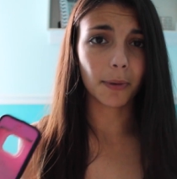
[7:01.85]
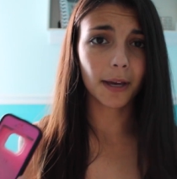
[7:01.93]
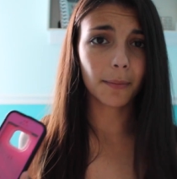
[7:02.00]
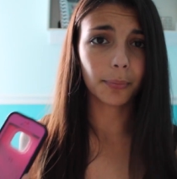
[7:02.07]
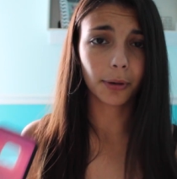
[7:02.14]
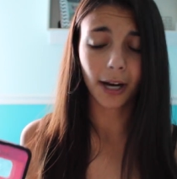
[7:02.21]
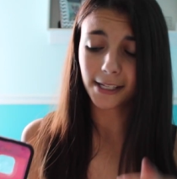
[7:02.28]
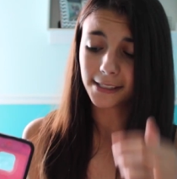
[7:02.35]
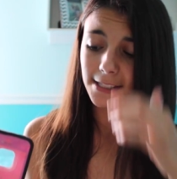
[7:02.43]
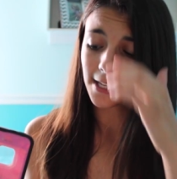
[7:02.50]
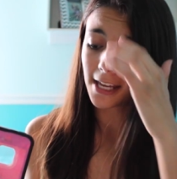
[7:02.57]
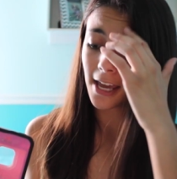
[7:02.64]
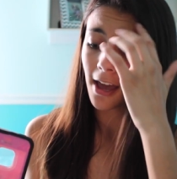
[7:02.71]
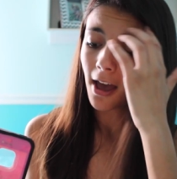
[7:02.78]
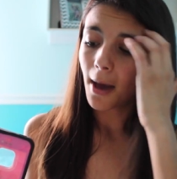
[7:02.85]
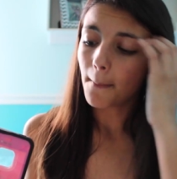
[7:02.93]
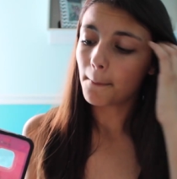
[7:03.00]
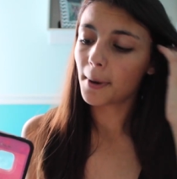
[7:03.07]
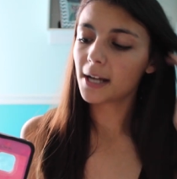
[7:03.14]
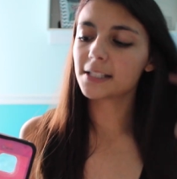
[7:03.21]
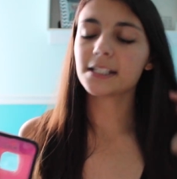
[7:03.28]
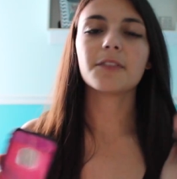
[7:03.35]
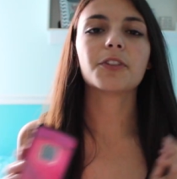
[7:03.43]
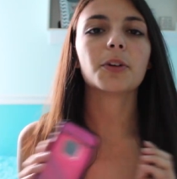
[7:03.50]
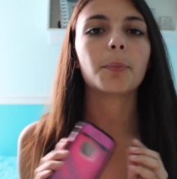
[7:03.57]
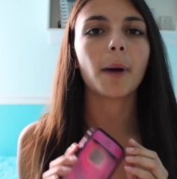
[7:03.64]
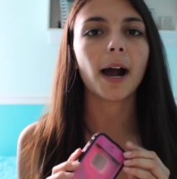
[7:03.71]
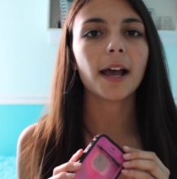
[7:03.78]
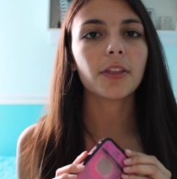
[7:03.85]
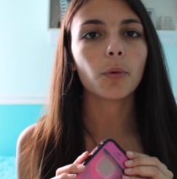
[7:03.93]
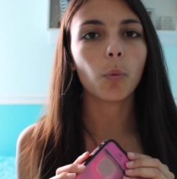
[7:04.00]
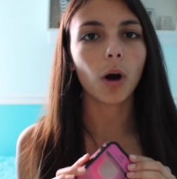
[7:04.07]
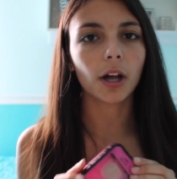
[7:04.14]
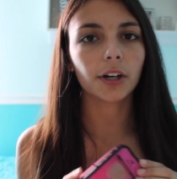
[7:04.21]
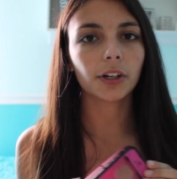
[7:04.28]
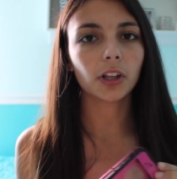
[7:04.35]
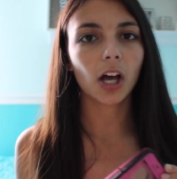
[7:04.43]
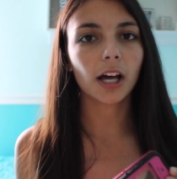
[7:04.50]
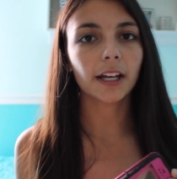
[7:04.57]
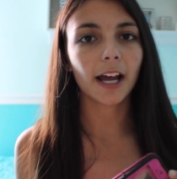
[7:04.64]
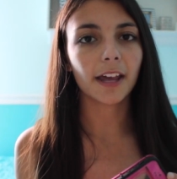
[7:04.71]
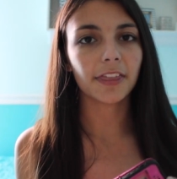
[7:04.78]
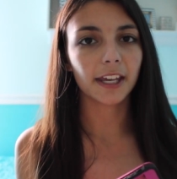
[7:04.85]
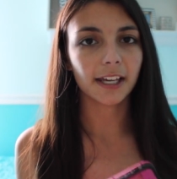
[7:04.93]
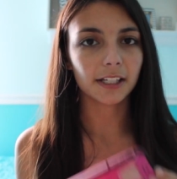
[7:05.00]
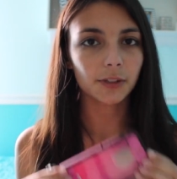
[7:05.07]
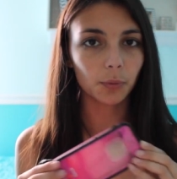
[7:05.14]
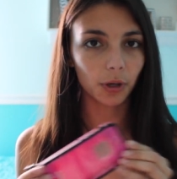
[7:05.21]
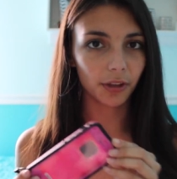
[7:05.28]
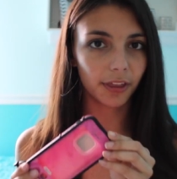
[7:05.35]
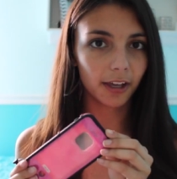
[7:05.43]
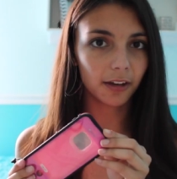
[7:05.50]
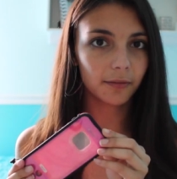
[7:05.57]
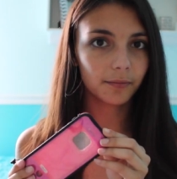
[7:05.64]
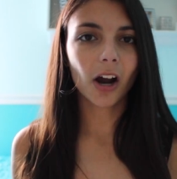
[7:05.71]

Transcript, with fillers: a bit pricey, but if you're by the water a lot, I think it's worth it.